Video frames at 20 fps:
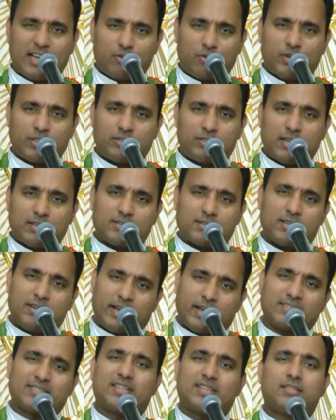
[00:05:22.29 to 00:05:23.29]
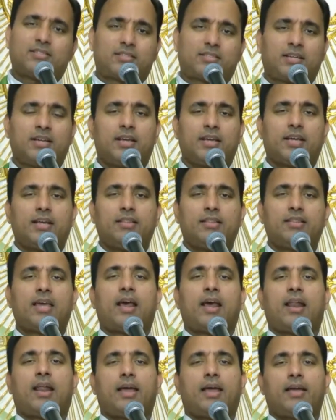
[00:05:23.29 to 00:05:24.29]
language doesn't exist in
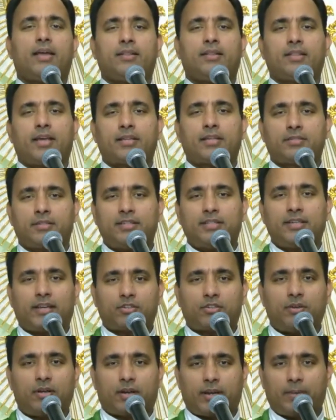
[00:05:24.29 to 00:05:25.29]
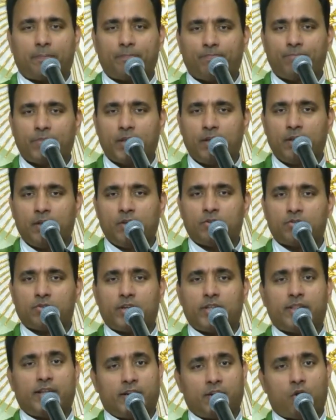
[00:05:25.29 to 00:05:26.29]
their in their dictionary
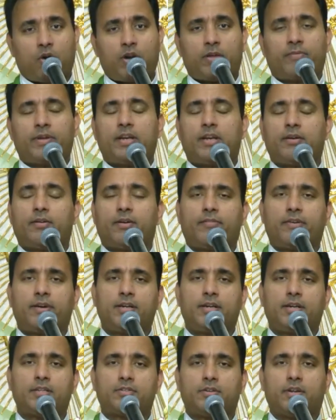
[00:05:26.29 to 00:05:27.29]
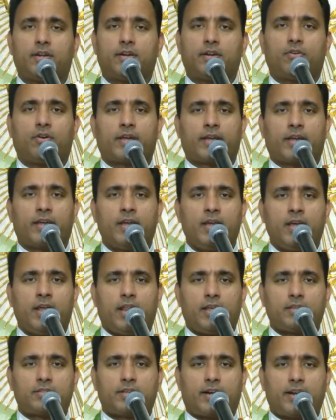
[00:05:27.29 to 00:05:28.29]
so they don't even have a dictionary okay
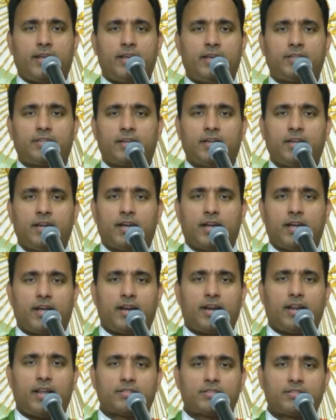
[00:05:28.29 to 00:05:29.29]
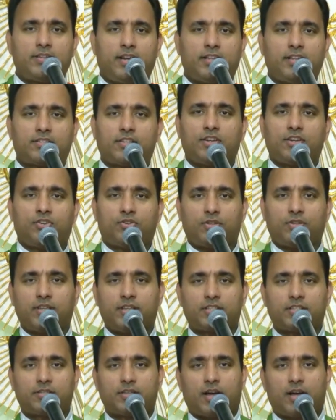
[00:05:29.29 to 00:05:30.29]
let's read uh, let's listen to
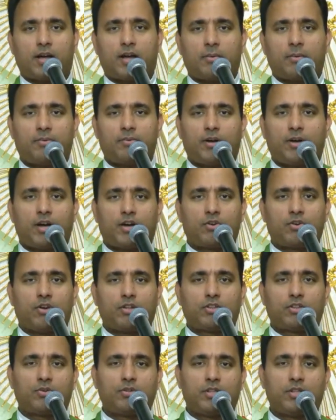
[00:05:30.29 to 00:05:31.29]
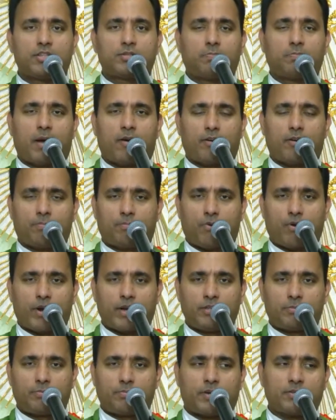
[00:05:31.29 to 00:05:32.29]
this uh, uh, go through this
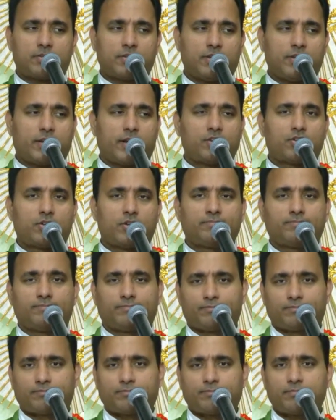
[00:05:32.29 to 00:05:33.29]
powerpoint presentation